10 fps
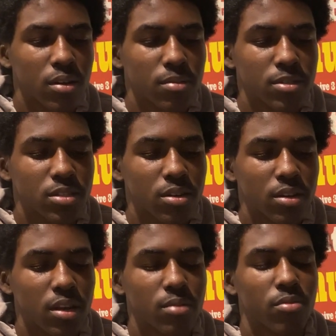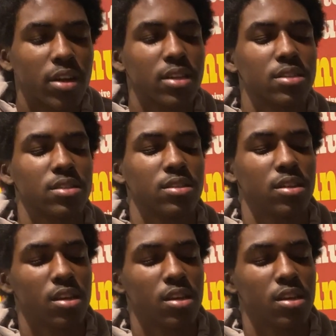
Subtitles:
let me turn down the brightness.